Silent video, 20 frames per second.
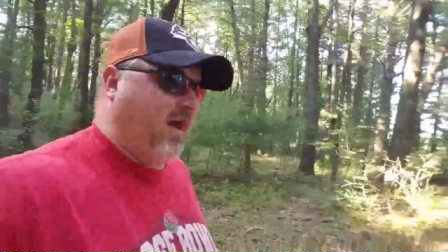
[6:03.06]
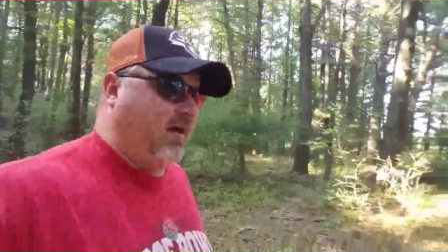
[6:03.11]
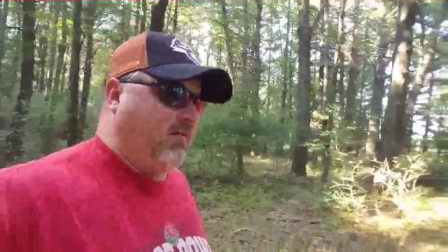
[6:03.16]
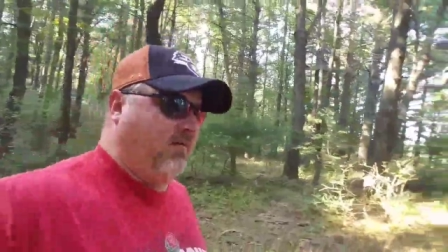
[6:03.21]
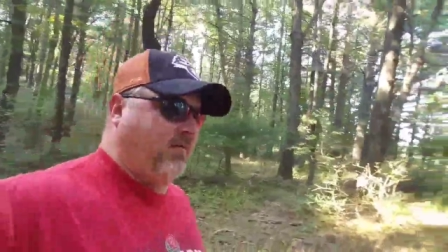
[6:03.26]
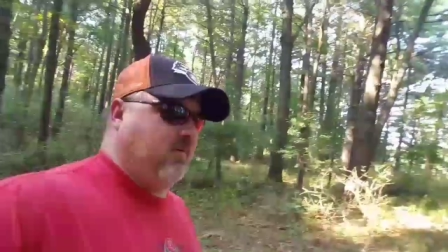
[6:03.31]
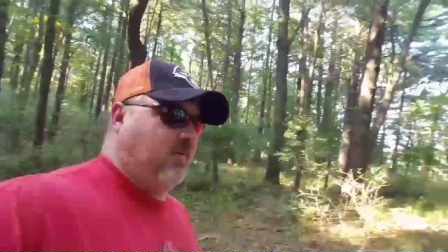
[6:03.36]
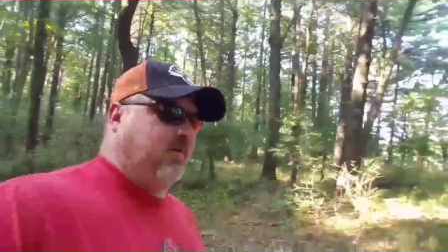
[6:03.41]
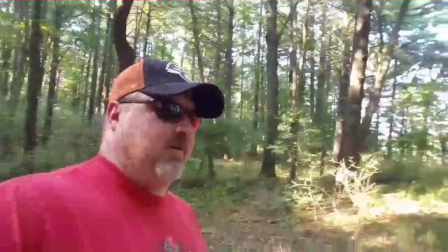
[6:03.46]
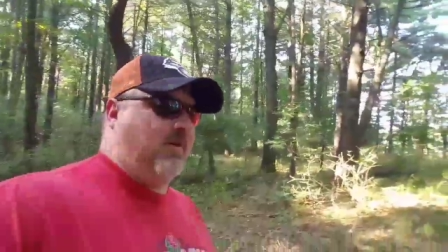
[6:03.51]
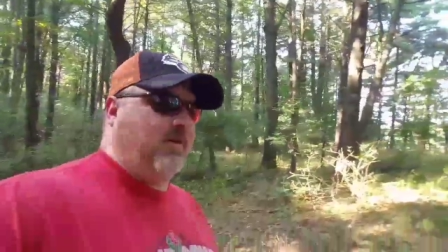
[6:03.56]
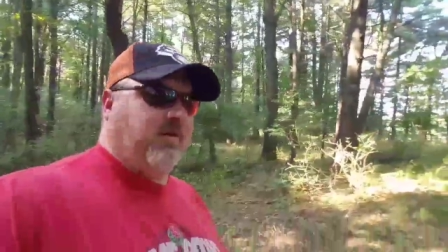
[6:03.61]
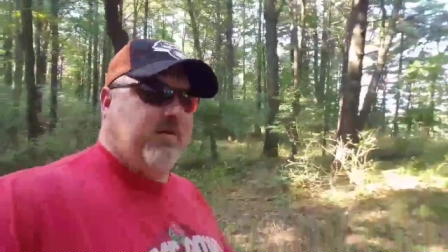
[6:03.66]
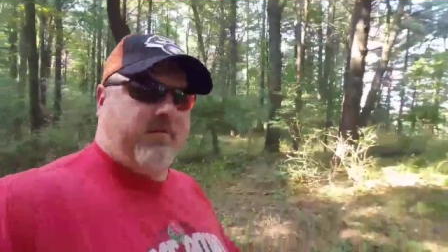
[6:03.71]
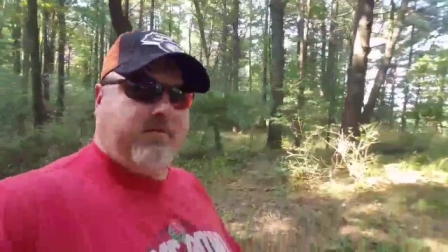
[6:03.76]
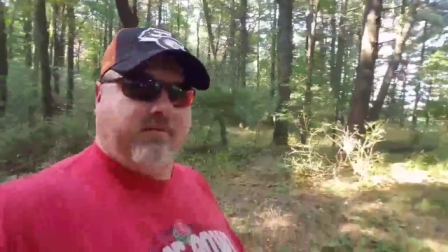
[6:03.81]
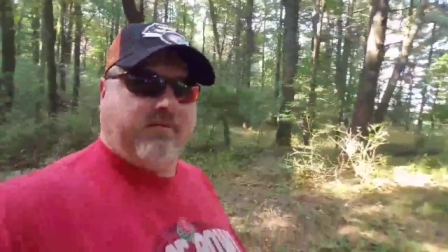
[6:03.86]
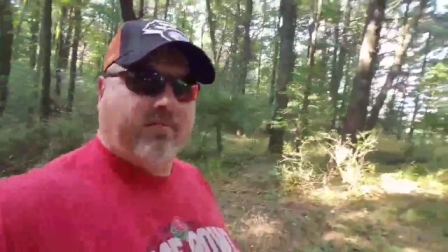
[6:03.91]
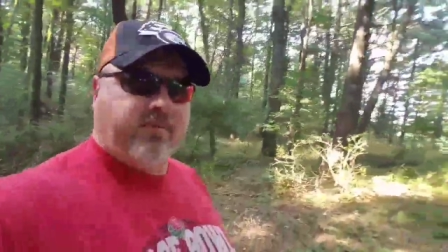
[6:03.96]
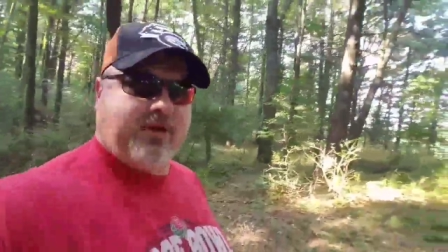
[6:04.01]
I'm a
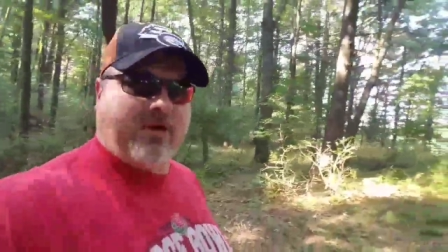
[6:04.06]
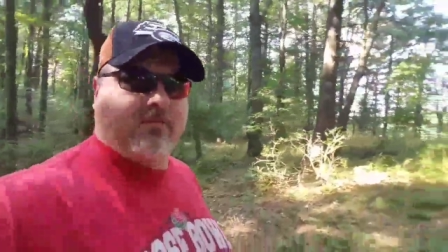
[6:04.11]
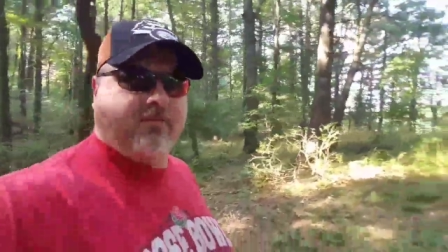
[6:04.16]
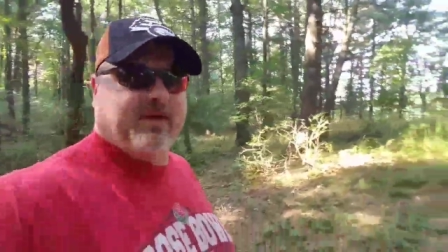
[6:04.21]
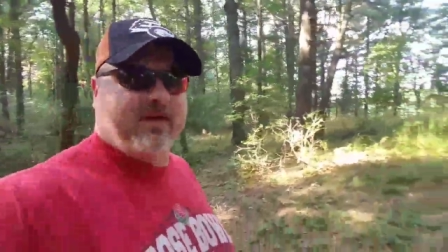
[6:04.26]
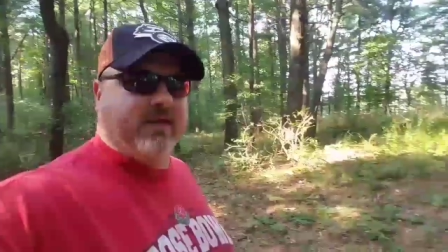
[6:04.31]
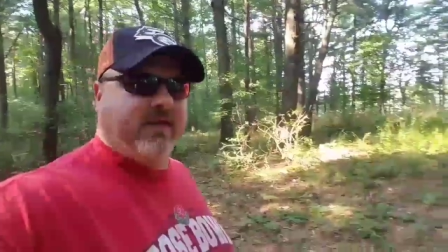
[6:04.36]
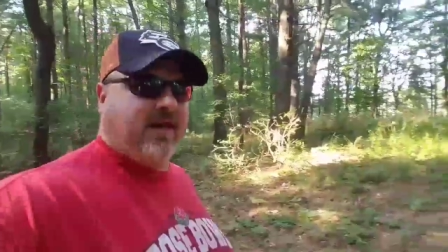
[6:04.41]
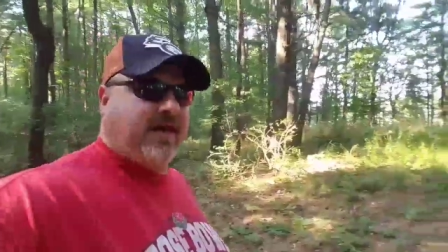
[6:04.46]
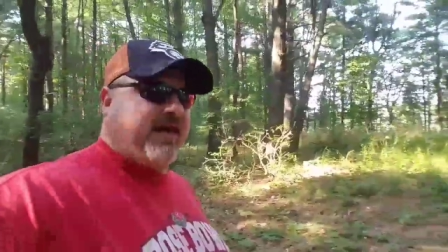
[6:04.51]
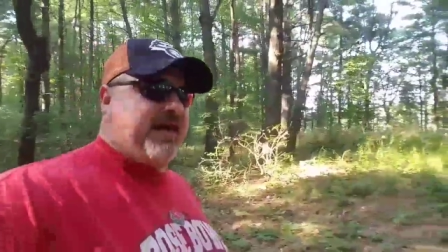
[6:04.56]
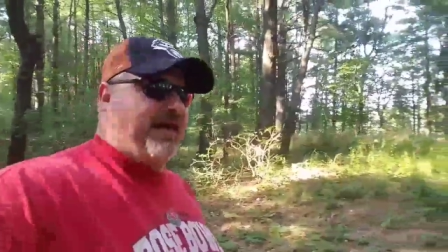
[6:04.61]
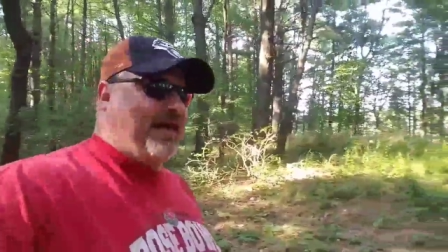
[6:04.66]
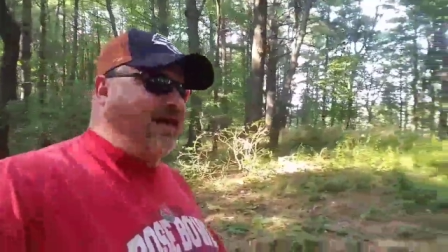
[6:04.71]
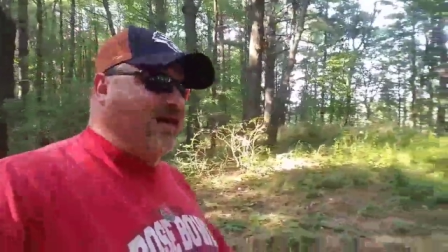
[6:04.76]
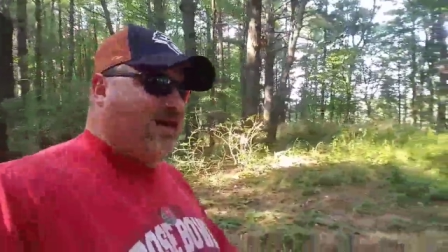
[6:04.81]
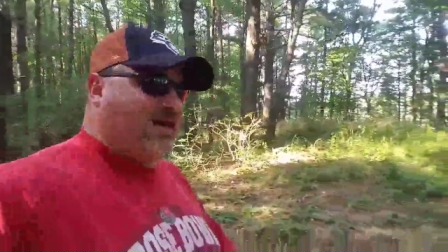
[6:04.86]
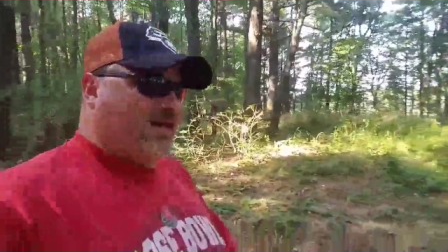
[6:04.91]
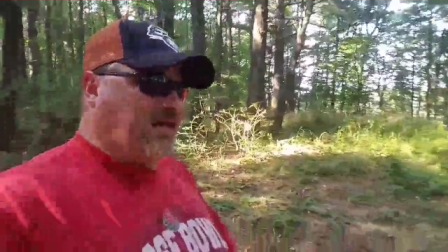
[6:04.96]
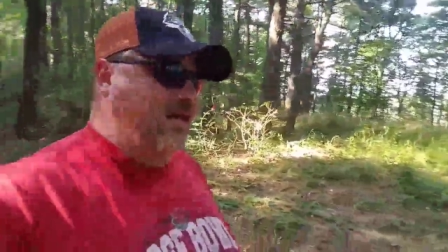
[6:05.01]
pretty big
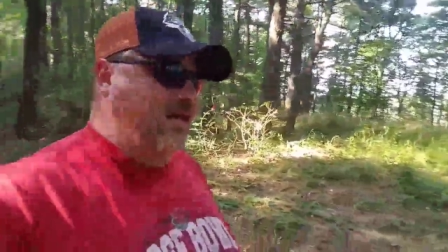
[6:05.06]
guy